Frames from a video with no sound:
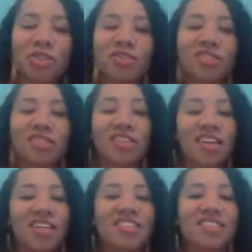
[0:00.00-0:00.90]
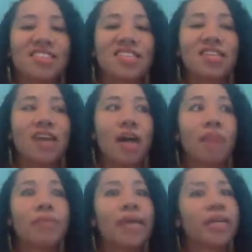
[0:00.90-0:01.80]
Yes.
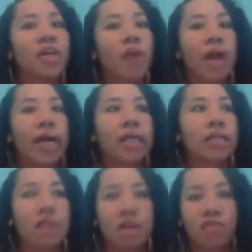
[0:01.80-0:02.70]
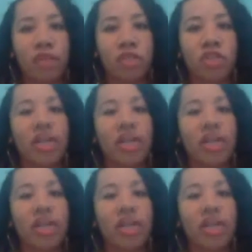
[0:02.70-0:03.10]
Yeah, no, I love Rachel.